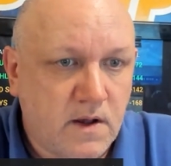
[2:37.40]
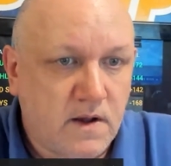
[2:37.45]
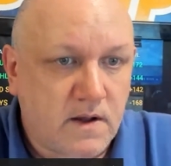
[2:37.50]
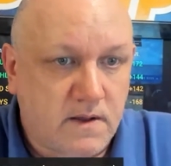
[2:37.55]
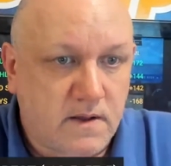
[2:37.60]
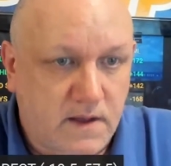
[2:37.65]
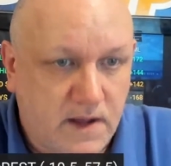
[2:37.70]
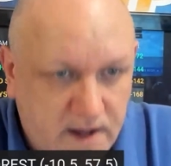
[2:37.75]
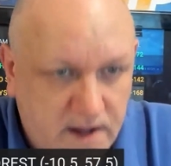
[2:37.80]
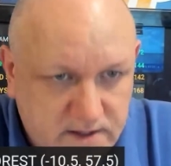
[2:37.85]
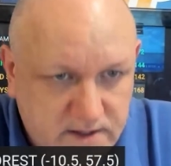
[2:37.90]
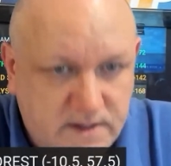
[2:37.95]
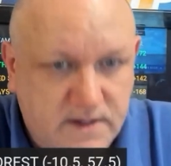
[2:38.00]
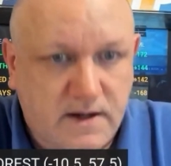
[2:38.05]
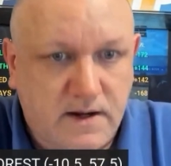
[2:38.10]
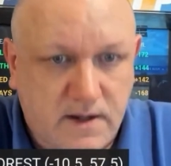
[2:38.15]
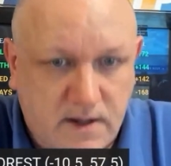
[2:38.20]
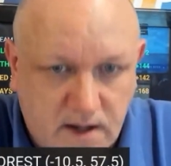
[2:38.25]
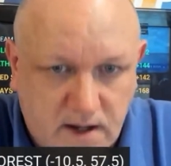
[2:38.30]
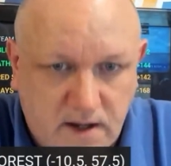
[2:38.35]

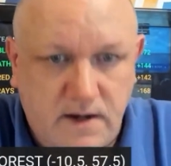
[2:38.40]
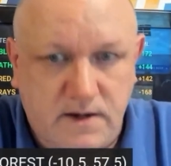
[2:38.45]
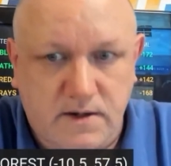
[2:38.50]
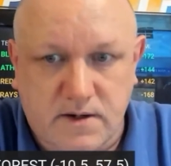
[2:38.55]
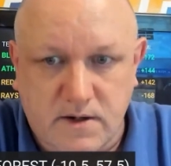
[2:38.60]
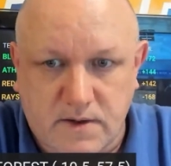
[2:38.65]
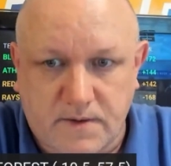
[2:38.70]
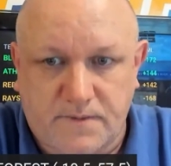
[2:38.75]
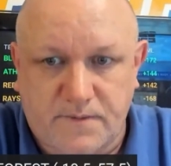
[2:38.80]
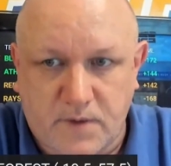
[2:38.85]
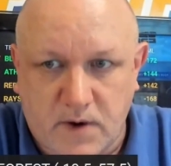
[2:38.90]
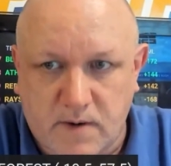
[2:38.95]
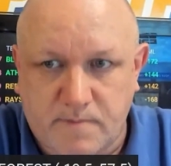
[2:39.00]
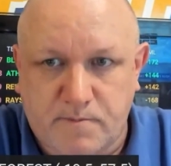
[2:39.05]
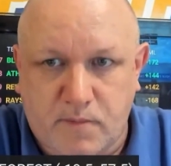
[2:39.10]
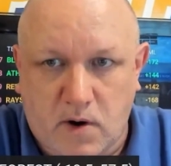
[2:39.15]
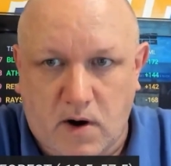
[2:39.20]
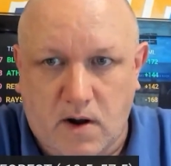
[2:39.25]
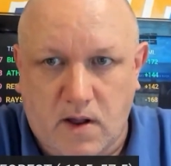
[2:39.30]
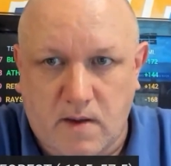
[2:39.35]
Let's get to the
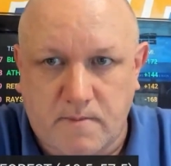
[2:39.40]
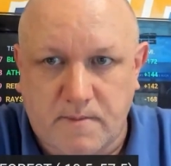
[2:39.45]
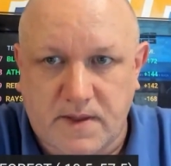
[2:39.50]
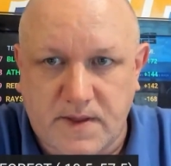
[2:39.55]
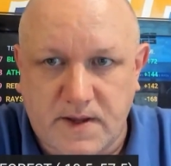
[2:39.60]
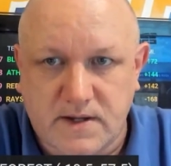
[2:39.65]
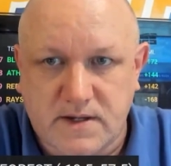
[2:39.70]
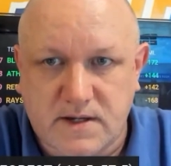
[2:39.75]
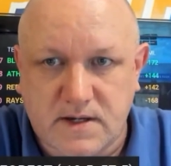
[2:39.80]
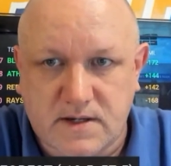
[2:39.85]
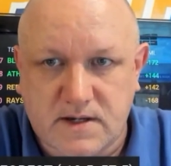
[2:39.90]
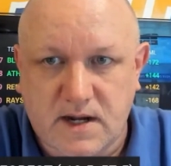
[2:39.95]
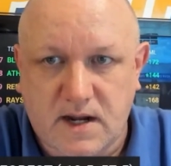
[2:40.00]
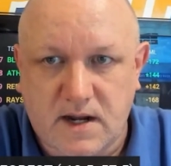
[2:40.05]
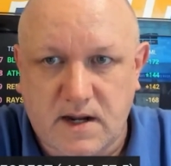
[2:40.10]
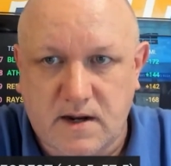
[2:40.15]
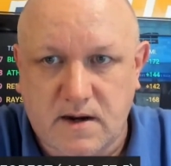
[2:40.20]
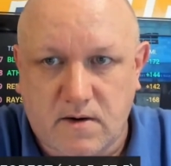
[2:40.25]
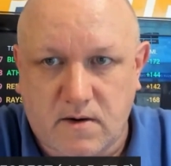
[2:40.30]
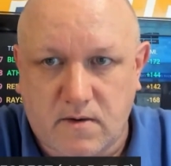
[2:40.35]
football. I mean, this is,
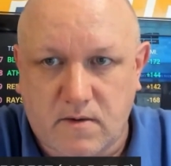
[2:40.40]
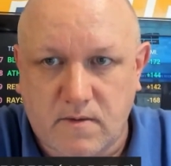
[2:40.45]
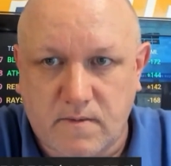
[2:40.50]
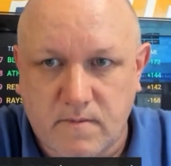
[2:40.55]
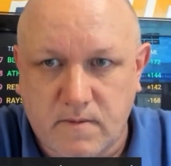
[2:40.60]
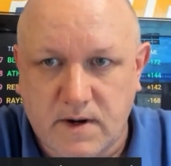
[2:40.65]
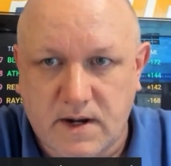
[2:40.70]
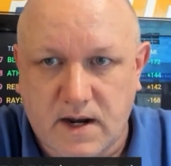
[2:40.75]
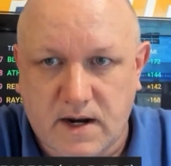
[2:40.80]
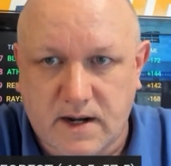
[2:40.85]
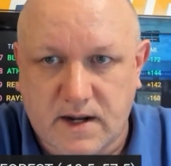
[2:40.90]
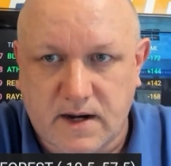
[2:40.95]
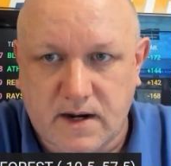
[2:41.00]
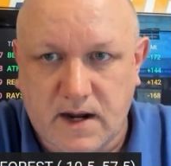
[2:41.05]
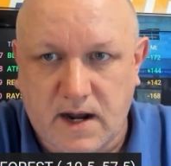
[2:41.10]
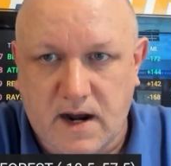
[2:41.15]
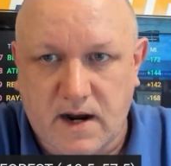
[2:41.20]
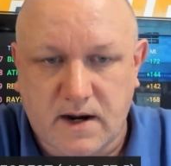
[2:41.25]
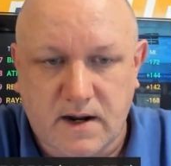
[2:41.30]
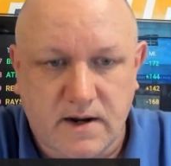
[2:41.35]
we got to get
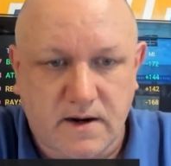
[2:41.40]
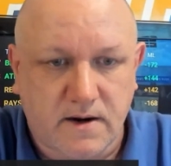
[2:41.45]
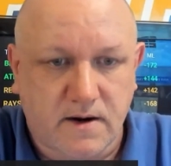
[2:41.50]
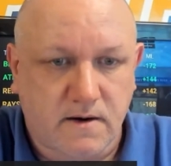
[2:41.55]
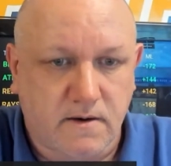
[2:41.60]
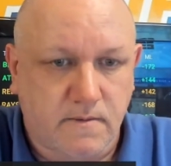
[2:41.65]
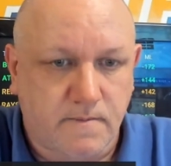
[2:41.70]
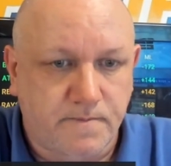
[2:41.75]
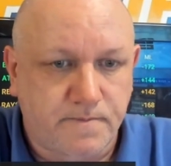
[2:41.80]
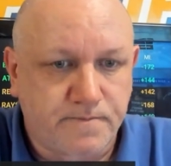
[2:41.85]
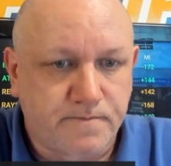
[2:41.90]
out of here.